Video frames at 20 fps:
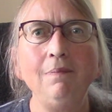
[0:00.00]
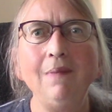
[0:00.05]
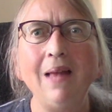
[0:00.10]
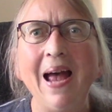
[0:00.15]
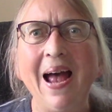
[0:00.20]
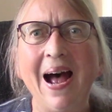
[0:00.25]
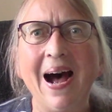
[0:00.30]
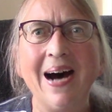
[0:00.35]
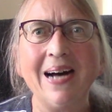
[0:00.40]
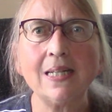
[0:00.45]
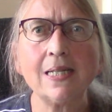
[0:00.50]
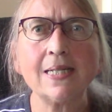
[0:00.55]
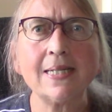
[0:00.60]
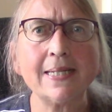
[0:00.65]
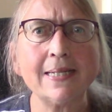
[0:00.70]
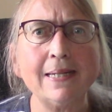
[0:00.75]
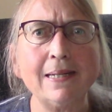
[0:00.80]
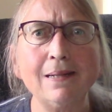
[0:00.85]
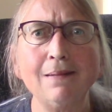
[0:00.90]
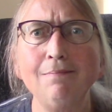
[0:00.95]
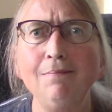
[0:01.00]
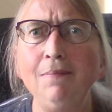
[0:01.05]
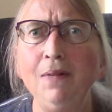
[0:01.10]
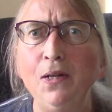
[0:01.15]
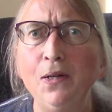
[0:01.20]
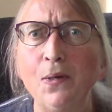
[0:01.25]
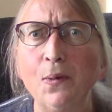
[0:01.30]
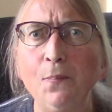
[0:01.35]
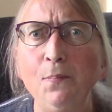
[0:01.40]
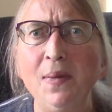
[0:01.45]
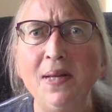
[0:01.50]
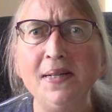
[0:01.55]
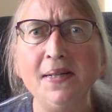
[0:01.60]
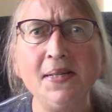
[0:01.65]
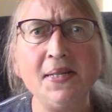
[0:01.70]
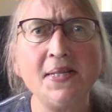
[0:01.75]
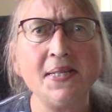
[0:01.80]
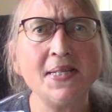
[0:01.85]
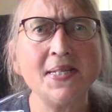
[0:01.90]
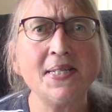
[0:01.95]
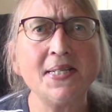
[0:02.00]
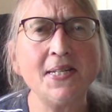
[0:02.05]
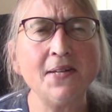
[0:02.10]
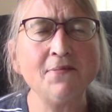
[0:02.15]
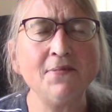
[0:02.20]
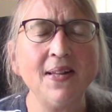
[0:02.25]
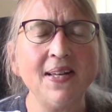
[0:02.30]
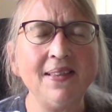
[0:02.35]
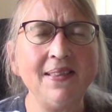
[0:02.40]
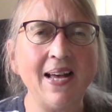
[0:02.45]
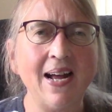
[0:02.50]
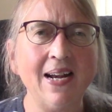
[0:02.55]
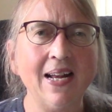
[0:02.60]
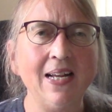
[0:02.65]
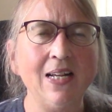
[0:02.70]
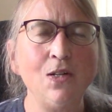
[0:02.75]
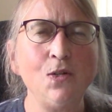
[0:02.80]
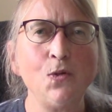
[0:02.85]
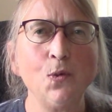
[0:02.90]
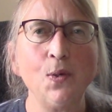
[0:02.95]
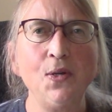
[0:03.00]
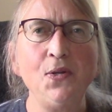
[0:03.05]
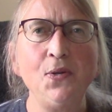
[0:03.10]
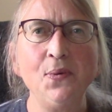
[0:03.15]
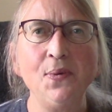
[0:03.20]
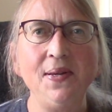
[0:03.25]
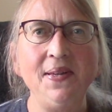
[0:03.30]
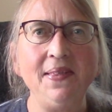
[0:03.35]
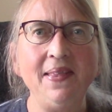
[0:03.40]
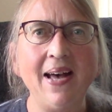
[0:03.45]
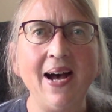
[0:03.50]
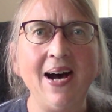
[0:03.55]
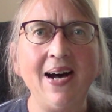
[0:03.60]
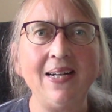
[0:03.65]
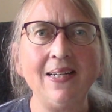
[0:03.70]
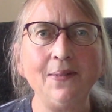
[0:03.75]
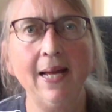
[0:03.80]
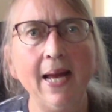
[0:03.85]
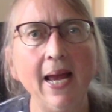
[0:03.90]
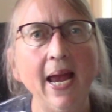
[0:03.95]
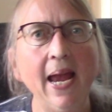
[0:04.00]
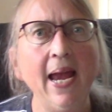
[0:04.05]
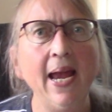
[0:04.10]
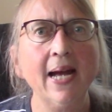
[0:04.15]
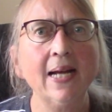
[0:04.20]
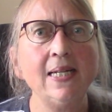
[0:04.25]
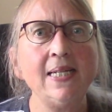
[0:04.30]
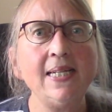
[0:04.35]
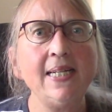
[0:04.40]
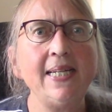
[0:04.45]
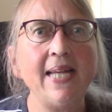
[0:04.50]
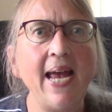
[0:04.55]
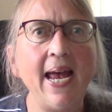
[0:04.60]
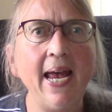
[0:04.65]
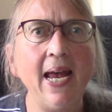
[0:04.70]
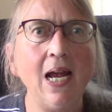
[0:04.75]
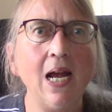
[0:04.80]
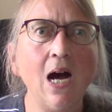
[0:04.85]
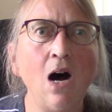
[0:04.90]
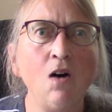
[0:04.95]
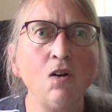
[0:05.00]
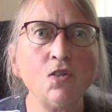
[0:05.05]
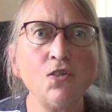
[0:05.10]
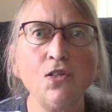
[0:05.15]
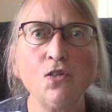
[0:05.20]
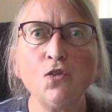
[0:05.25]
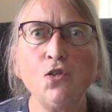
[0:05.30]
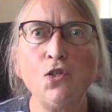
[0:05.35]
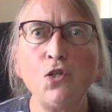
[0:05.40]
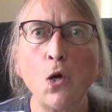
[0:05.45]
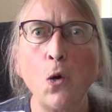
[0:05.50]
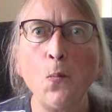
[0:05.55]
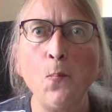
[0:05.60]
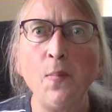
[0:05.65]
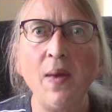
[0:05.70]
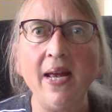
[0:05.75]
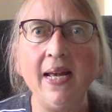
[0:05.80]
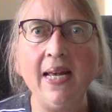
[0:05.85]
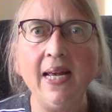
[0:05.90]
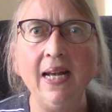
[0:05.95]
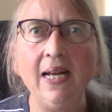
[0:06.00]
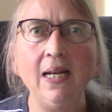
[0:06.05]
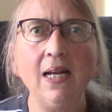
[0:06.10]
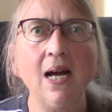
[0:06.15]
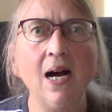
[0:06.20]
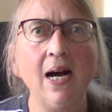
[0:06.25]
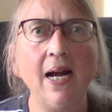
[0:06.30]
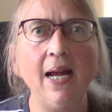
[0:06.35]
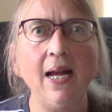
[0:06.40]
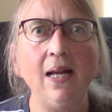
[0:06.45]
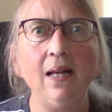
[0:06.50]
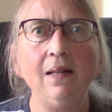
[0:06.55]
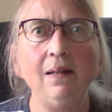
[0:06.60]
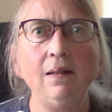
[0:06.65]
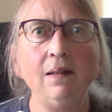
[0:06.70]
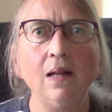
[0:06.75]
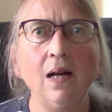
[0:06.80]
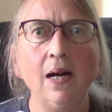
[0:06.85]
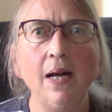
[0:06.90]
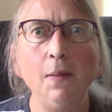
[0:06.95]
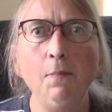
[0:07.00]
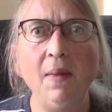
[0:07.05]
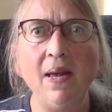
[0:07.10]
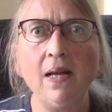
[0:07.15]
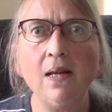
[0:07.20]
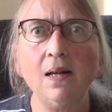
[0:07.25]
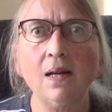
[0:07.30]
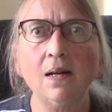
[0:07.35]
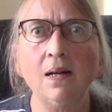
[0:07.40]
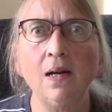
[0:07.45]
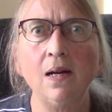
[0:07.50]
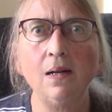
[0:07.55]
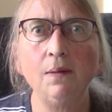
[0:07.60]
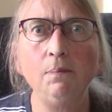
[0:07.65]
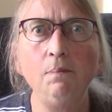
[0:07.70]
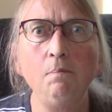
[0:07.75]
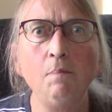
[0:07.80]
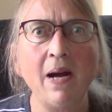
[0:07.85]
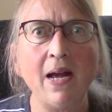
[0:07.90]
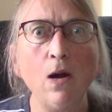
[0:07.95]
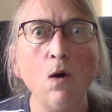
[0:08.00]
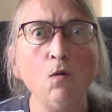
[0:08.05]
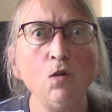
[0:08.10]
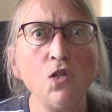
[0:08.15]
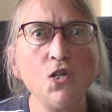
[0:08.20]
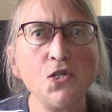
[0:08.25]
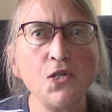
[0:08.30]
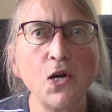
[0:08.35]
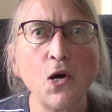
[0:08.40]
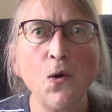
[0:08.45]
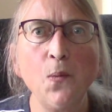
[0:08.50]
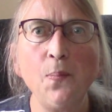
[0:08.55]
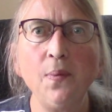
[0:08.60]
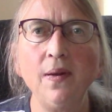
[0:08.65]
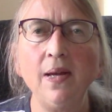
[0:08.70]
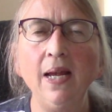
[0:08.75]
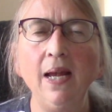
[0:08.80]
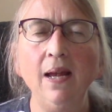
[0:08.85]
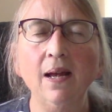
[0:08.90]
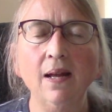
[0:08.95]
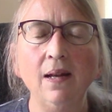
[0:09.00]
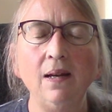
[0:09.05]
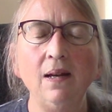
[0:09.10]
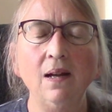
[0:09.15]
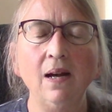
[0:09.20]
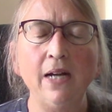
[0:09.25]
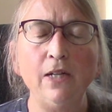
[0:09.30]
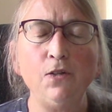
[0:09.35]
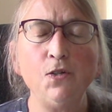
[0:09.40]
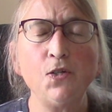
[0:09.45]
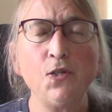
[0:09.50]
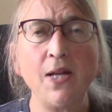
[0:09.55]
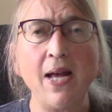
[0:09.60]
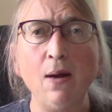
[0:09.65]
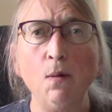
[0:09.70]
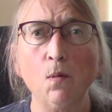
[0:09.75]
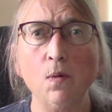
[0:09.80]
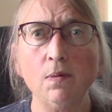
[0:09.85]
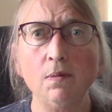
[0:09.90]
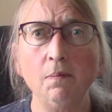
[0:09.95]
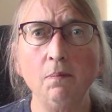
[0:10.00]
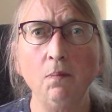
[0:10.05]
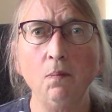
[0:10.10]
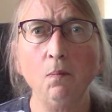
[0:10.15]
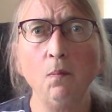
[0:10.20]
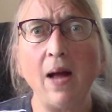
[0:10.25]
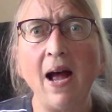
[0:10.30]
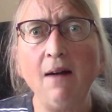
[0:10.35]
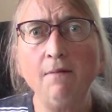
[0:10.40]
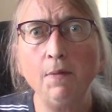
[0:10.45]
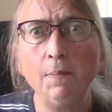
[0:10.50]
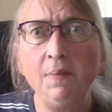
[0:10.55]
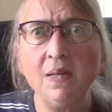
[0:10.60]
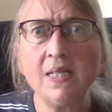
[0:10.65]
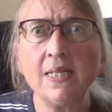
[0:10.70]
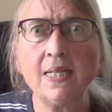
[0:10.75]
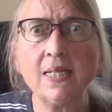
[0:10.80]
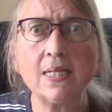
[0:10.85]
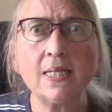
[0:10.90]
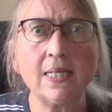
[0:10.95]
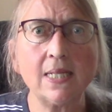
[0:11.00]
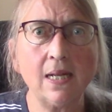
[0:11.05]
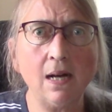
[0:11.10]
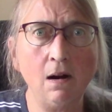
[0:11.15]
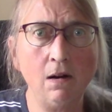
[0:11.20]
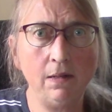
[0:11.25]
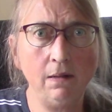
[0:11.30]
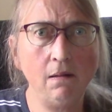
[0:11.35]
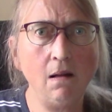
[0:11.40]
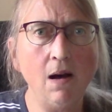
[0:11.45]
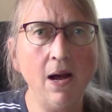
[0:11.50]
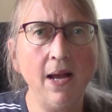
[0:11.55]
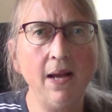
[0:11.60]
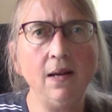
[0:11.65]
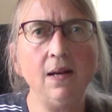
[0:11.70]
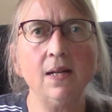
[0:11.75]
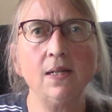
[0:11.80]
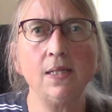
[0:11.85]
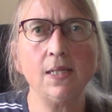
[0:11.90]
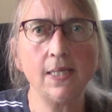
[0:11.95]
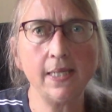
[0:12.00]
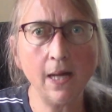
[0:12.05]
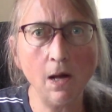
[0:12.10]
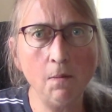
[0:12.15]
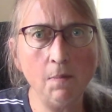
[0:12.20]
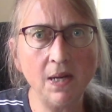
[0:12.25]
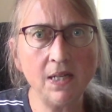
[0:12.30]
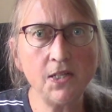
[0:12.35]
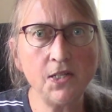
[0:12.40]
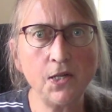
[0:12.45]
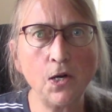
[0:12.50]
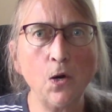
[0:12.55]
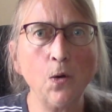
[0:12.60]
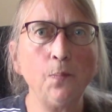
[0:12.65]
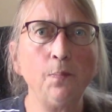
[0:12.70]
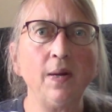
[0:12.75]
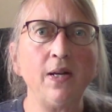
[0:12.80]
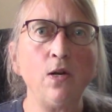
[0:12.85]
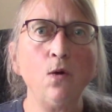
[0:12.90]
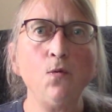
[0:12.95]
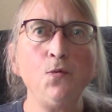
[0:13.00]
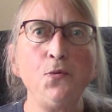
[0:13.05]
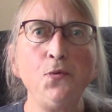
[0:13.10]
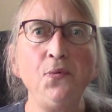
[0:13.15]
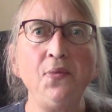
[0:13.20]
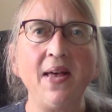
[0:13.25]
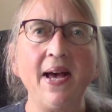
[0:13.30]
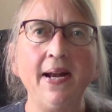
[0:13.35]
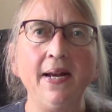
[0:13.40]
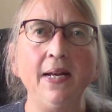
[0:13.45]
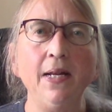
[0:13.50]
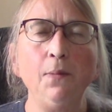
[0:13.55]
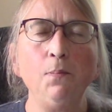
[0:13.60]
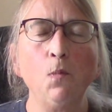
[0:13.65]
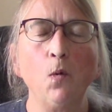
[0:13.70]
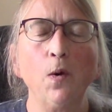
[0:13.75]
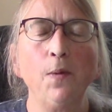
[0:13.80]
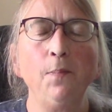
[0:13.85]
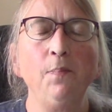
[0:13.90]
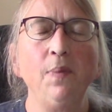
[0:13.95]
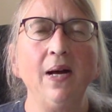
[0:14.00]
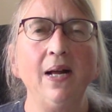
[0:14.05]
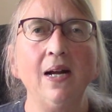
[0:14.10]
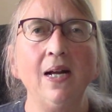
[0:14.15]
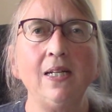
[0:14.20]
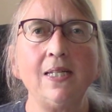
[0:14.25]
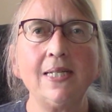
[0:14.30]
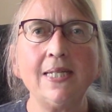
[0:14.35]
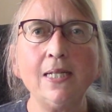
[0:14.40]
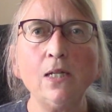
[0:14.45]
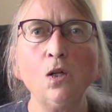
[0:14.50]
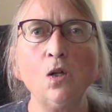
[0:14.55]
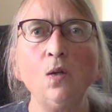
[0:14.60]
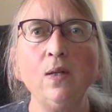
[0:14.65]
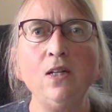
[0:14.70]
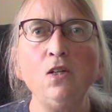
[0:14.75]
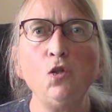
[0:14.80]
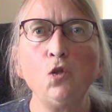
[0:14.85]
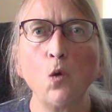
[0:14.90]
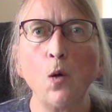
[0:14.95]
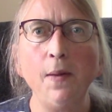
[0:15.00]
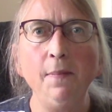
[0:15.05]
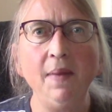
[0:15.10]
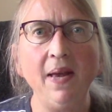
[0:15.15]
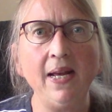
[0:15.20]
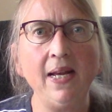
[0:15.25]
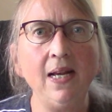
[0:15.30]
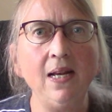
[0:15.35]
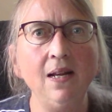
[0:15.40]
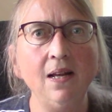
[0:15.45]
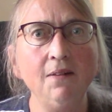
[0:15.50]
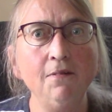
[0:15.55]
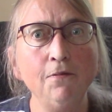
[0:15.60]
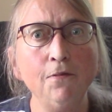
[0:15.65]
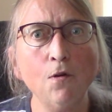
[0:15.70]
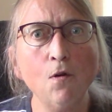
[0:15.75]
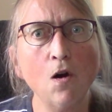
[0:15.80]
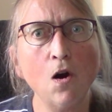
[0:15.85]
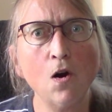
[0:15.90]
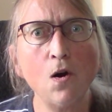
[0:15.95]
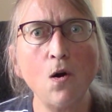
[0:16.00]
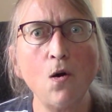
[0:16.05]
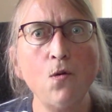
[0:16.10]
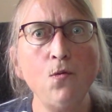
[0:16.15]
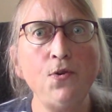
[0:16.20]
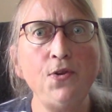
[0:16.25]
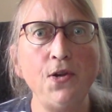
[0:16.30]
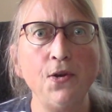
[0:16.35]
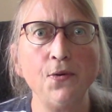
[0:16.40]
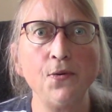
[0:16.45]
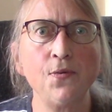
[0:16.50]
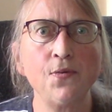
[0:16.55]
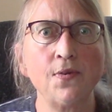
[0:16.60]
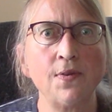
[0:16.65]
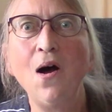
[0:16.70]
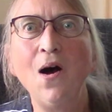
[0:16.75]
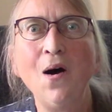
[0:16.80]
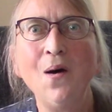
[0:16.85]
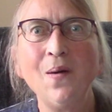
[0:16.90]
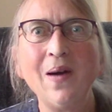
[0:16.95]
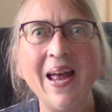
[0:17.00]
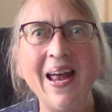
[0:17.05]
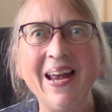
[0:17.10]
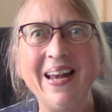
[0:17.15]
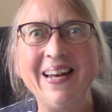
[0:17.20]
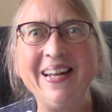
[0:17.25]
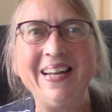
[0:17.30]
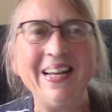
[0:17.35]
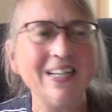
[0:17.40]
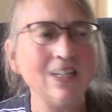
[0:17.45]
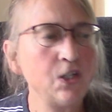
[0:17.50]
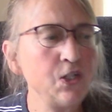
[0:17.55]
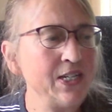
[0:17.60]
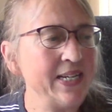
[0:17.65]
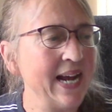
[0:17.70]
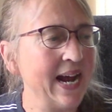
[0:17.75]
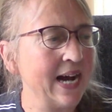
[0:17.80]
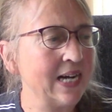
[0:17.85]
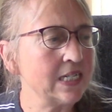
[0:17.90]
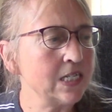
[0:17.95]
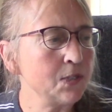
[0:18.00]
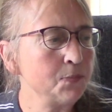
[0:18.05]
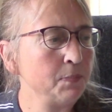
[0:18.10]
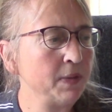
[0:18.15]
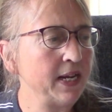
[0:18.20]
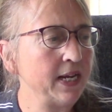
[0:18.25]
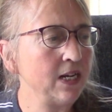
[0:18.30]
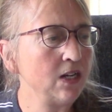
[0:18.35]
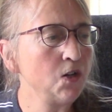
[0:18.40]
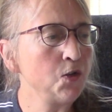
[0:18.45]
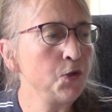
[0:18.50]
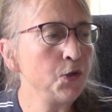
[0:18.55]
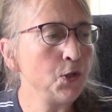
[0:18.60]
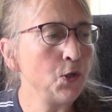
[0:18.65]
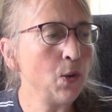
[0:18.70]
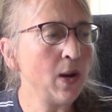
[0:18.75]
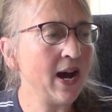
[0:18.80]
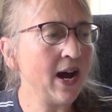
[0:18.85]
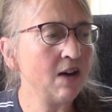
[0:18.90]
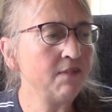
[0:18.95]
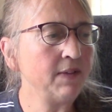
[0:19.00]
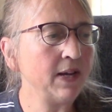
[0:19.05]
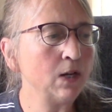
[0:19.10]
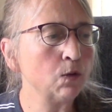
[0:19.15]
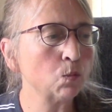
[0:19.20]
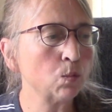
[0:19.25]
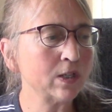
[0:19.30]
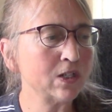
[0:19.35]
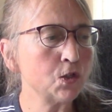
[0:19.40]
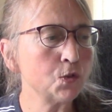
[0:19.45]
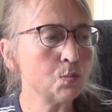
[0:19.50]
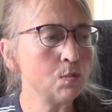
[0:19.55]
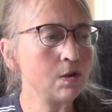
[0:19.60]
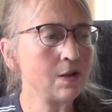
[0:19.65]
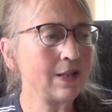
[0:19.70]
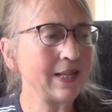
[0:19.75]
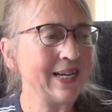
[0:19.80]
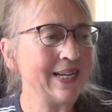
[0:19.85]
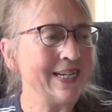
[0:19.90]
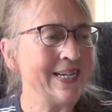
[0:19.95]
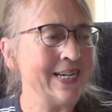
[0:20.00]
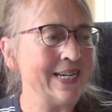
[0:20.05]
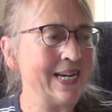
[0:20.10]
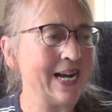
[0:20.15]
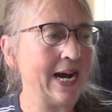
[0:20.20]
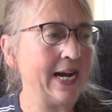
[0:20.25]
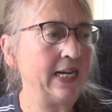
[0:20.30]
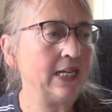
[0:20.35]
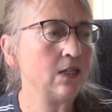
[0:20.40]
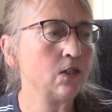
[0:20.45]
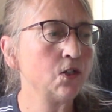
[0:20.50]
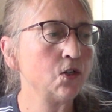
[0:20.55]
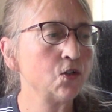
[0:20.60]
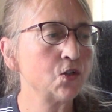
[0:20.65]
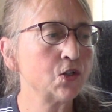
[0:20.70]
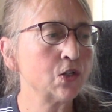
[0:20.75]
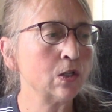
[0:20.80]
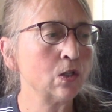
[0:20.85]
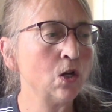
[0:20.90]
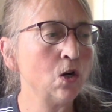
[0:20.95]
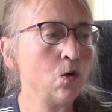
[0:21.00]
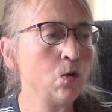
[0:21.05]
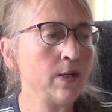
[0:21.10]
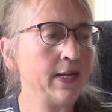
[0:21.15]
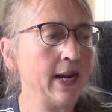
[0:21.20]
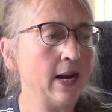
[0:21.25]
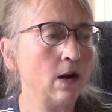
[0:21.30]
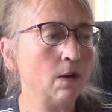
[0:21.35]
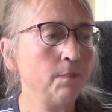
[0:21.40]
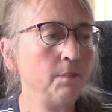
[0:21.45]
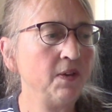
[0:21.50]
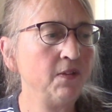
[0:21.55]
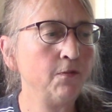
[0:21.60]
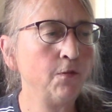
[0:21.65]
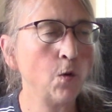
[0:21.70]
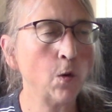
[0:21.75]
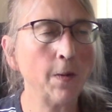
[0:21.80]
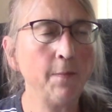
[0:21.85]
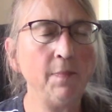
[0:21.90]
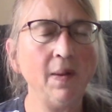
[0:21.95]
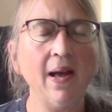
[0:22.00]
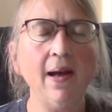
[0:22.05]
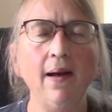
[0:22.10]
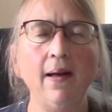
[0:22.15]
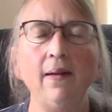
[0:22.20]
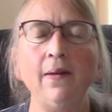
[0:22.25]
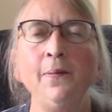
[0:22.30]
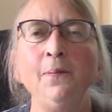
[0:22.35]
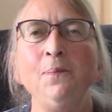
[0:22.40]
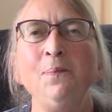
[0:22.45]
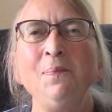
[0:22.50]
hats and, you know, mittens and stuff like that. I enjoy doing that. And today, also soap making. I make my own soap, and I used to have a business online and sell my soap. I don't do that anymore, but I still enjoy making it for our own use. Okay, and again, she asked me, do you have a ritual at night to slow down before bed?